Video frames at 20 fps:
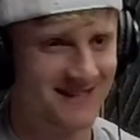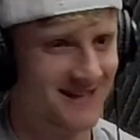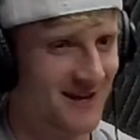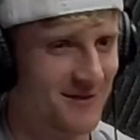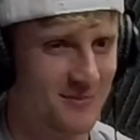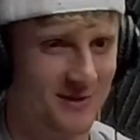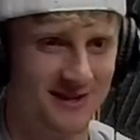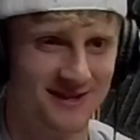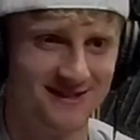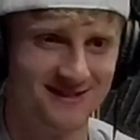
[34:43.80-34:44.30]

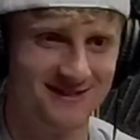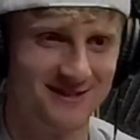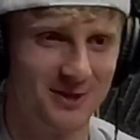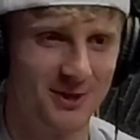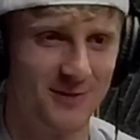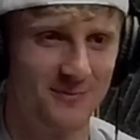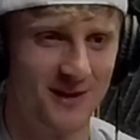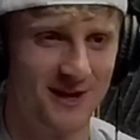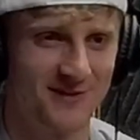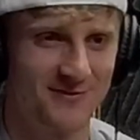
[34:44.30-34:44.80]
I've been
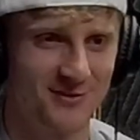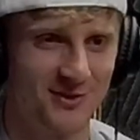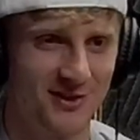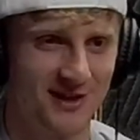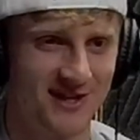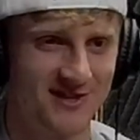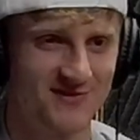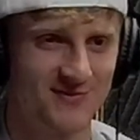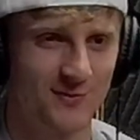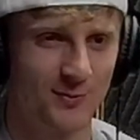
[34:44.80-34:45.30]
here at Minot for the
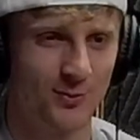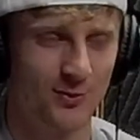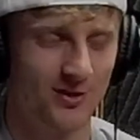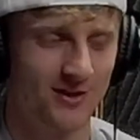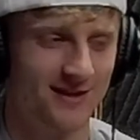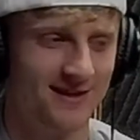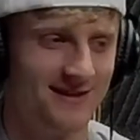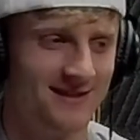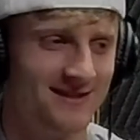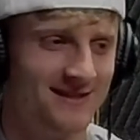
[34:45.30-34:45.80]
last 4,
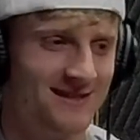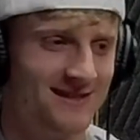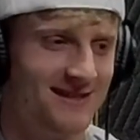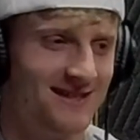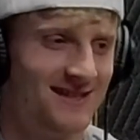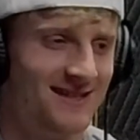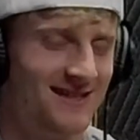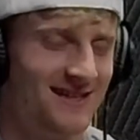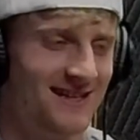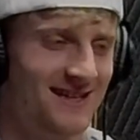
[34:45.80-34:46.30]
and
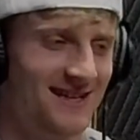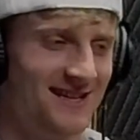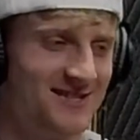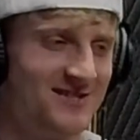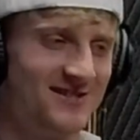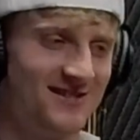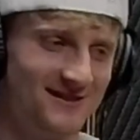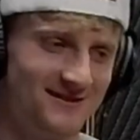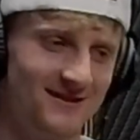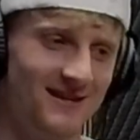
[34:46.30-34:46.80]

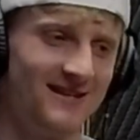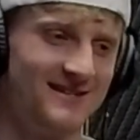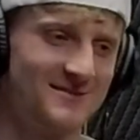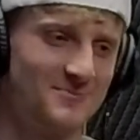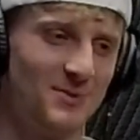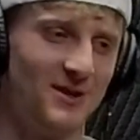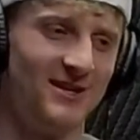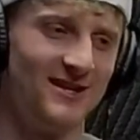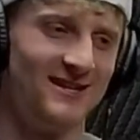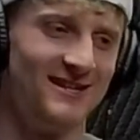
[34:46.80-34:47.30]
it's
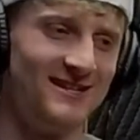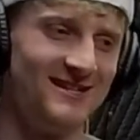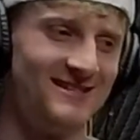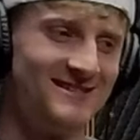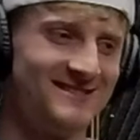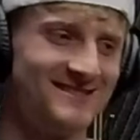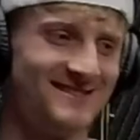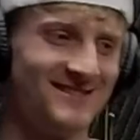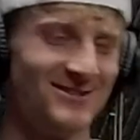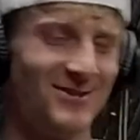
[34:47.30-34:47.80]
been a
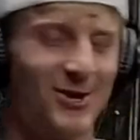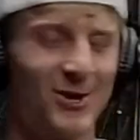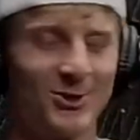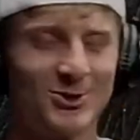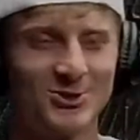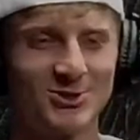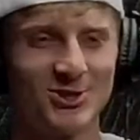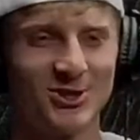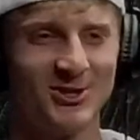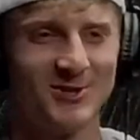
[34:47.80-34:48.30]

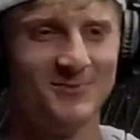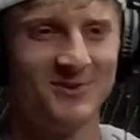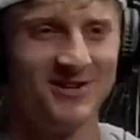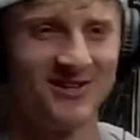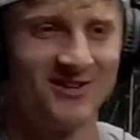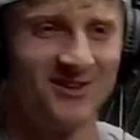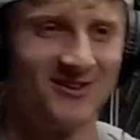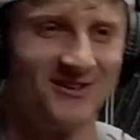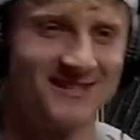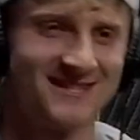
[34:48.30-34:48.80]
long journey, but
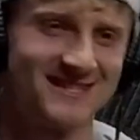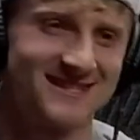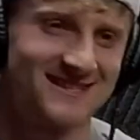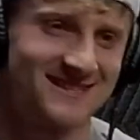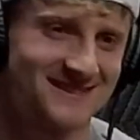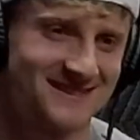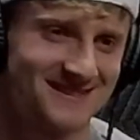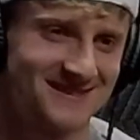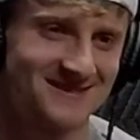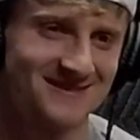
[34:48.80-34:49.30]

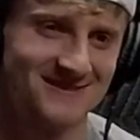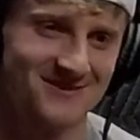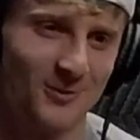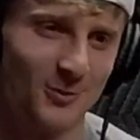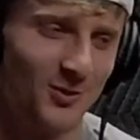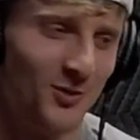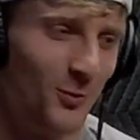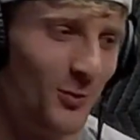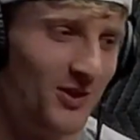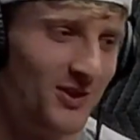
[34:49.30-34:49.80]
it's
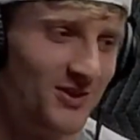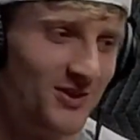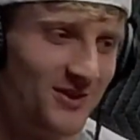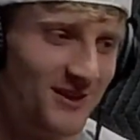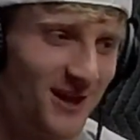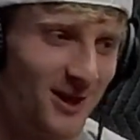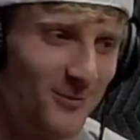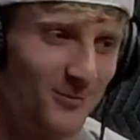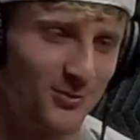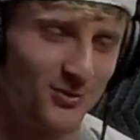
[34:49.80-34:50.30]
dwindling
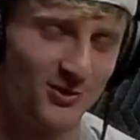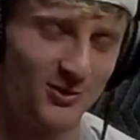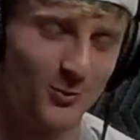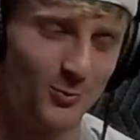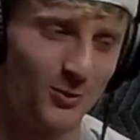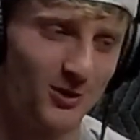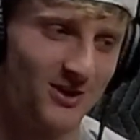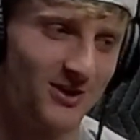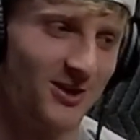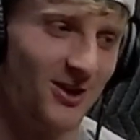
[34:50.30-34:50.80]
down pretty
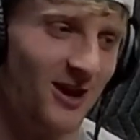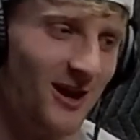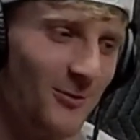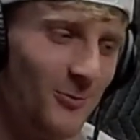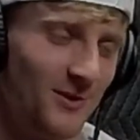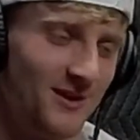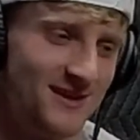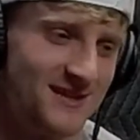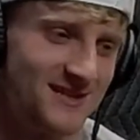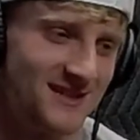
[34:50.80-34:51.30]
quick here. I
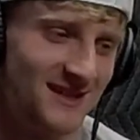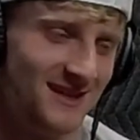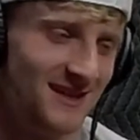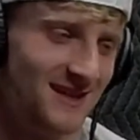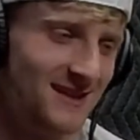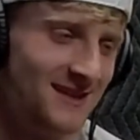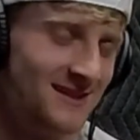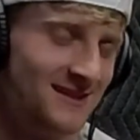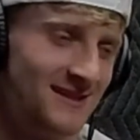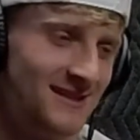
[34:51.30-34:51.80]
want to
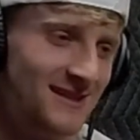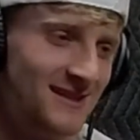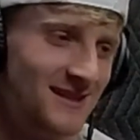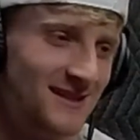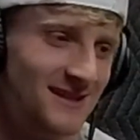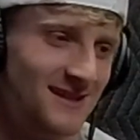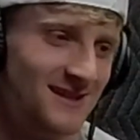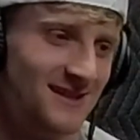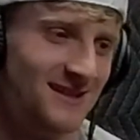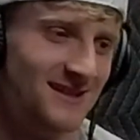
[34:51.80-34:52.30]
say
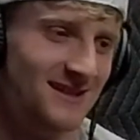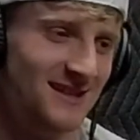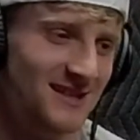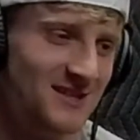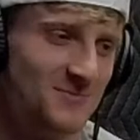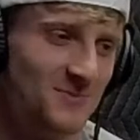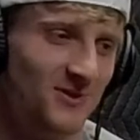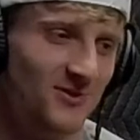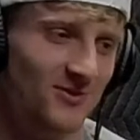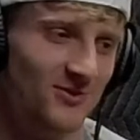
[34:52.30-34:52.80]

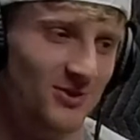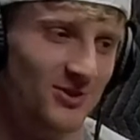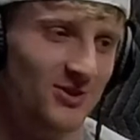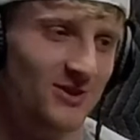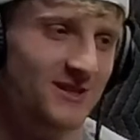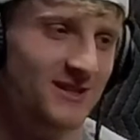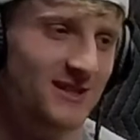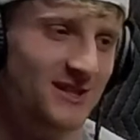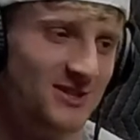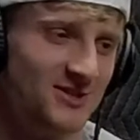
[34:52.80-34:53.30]
it's been
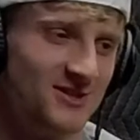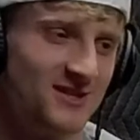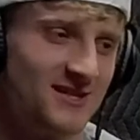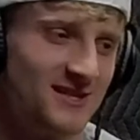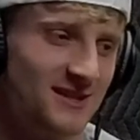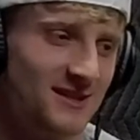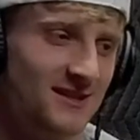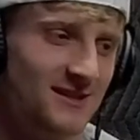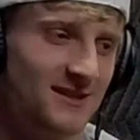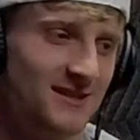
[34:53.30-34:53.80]
really
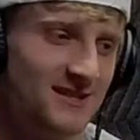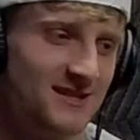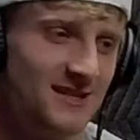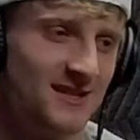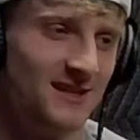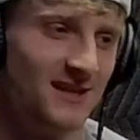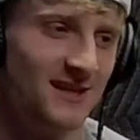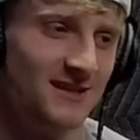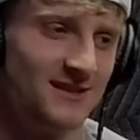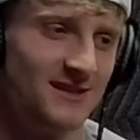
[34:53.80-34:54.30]
interesting to
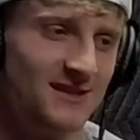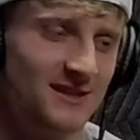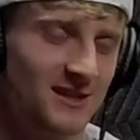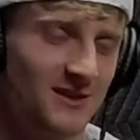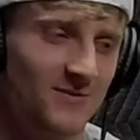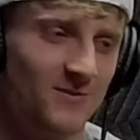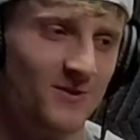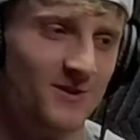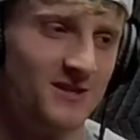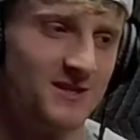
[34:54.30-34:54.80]
see like the
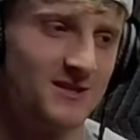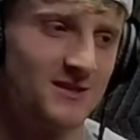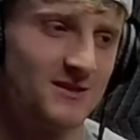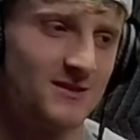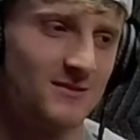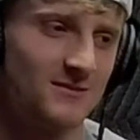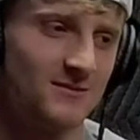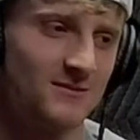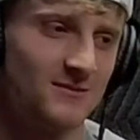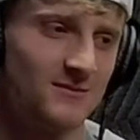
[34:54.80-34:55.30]

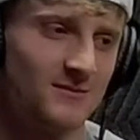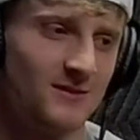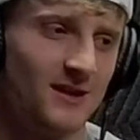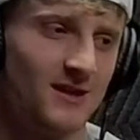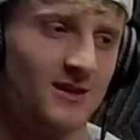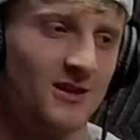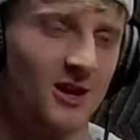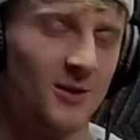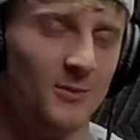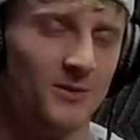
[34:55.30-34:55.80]
difference,
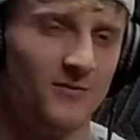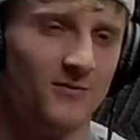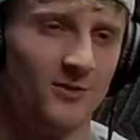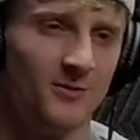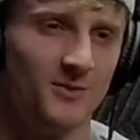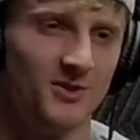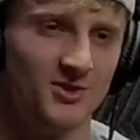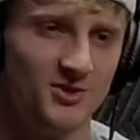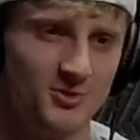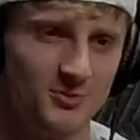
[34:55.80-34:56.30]
like coming
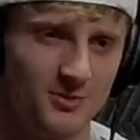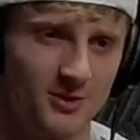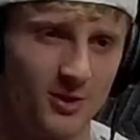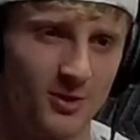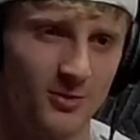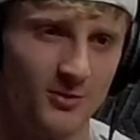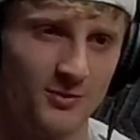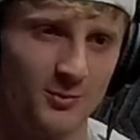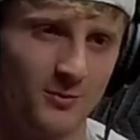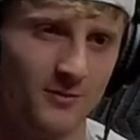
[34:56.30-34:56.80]
from a
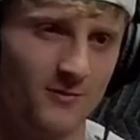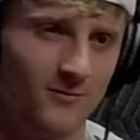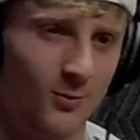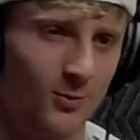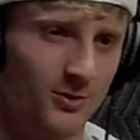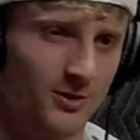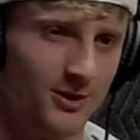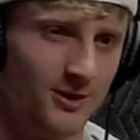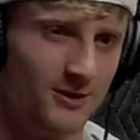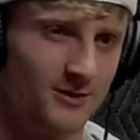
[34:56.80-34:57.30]
JUCO to a
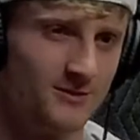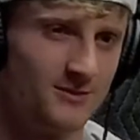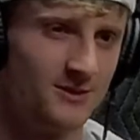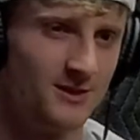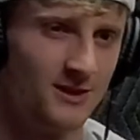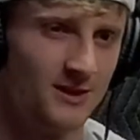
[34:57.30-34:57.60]
4-year.